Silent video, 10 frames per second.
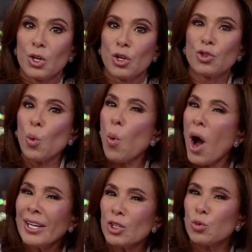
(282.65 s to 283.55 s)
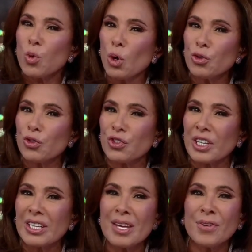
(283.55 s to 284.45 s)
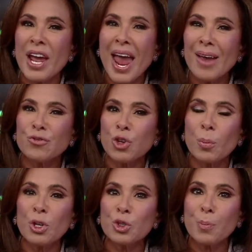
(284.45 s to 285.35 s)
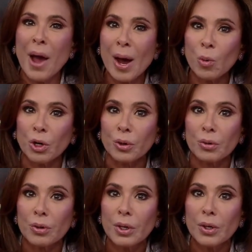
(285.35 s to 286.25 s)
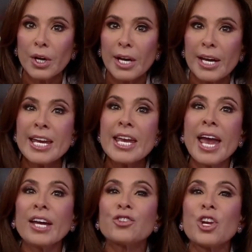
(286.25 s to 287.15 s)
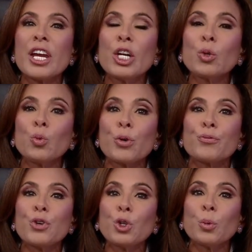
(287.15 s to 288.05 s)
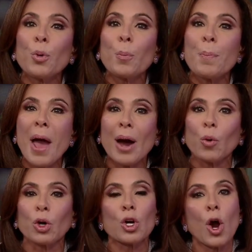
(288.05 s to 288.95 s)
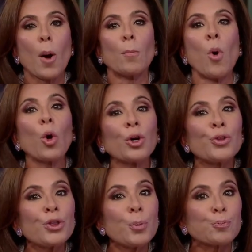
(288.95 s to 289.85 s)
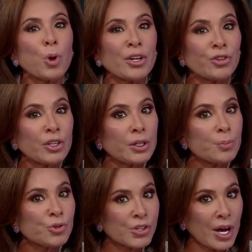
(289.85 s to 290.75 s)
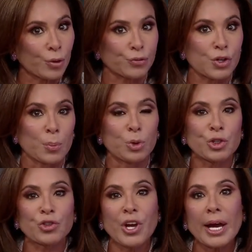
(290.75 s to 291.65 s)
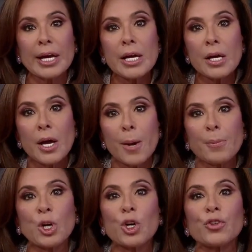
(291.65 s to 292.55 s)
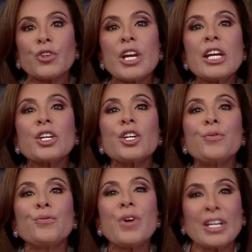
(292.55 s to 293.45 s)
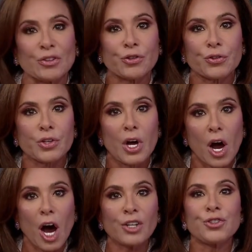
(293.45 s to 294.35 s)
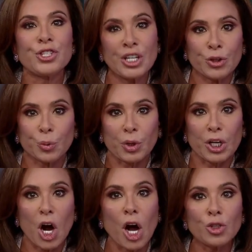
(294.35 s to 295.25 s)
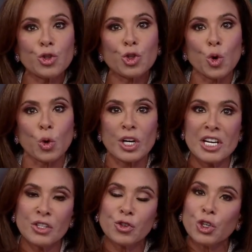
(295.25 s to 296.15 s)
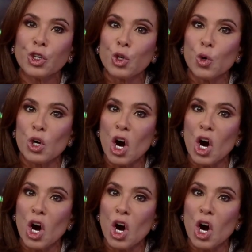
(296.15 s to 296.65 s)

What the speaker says: So why does Rosenstein even have so much power? He has irrefutable power, more than the president himself, some would say, because he convinced a dithering, unsure, insecure,